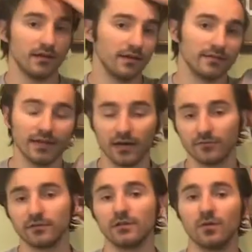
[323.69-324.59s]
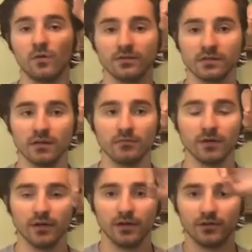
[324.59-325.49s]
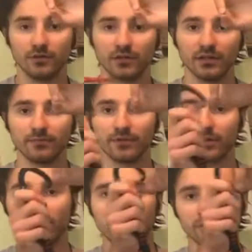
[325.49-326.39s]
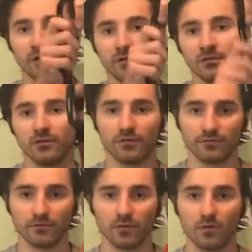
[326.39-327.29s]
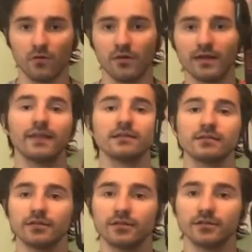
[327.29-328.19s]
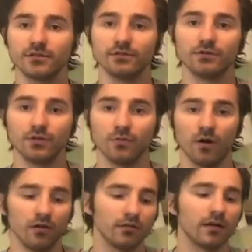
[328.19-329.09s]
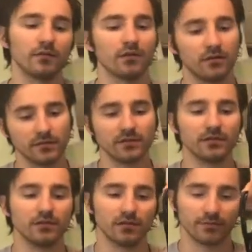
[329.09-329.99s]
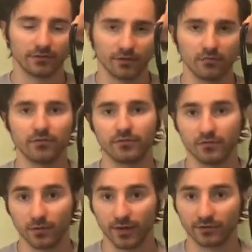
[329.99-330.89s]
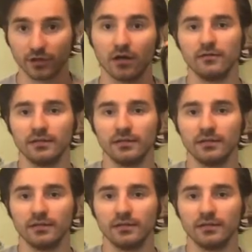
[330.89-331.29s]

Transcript: they have little holes in them. You clip your quick draw through the hole and that secures you to the wall, and then obviously you clip your rope through the quick draw.